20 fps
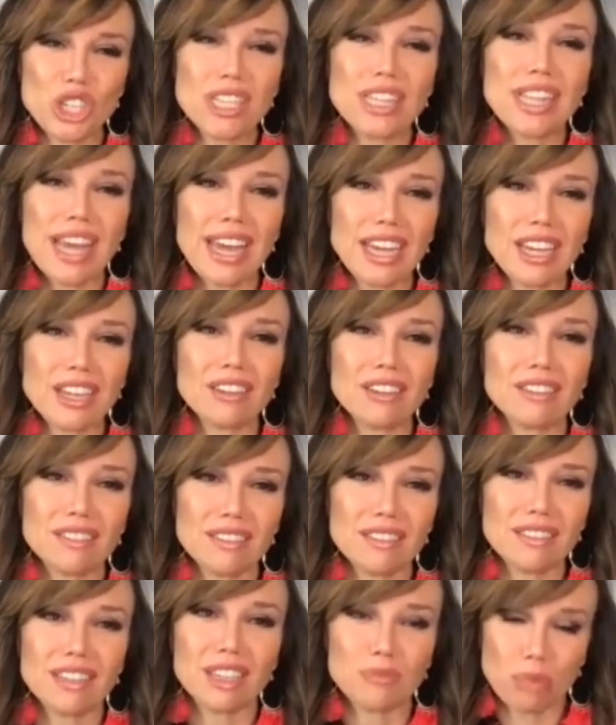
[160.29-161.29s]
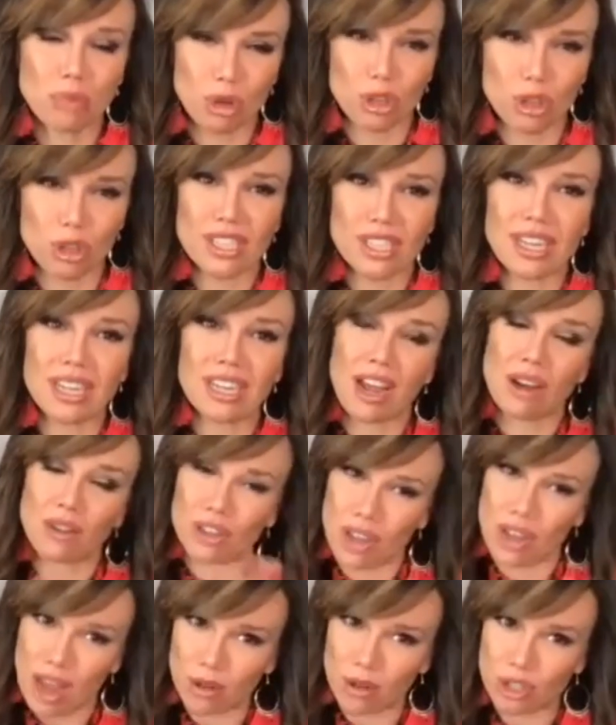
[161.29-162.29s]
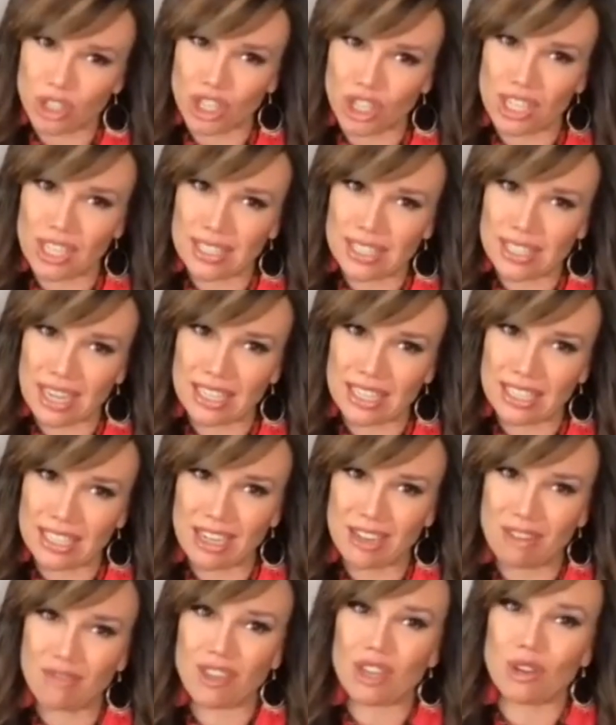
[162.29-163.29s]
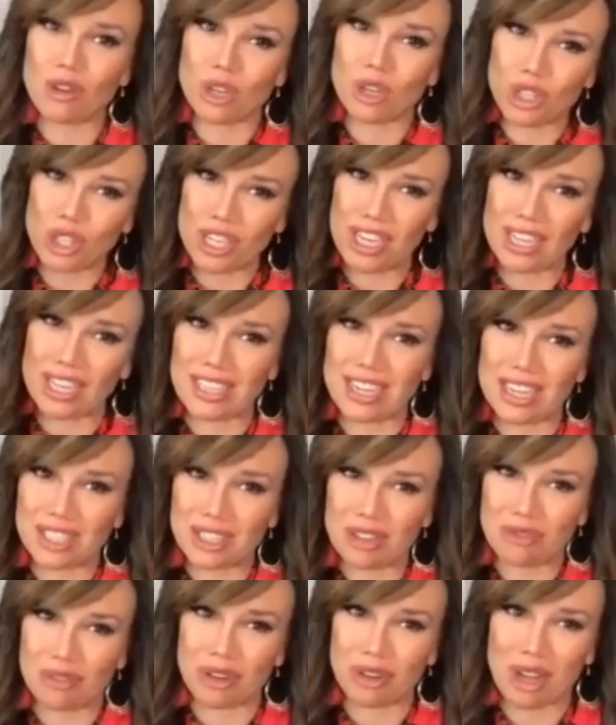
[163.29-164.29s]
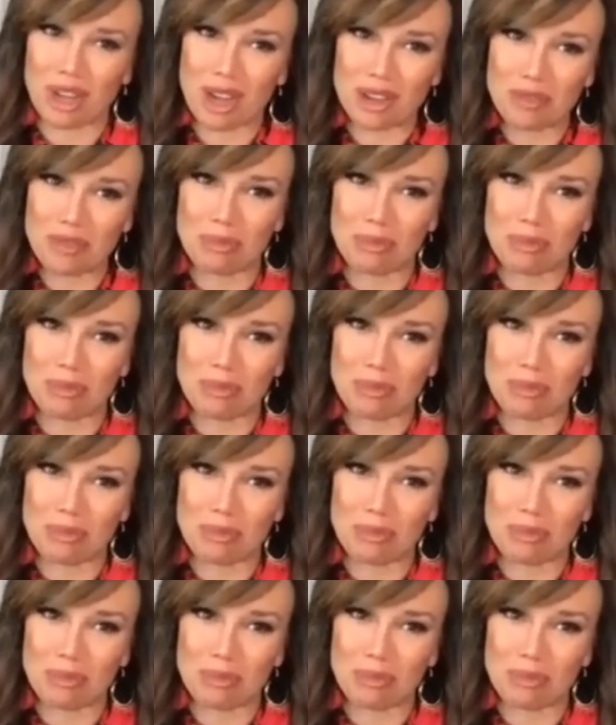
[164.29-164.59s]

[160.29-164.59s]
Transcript: like in person uh, how she is on TV, or is she is it a different kind of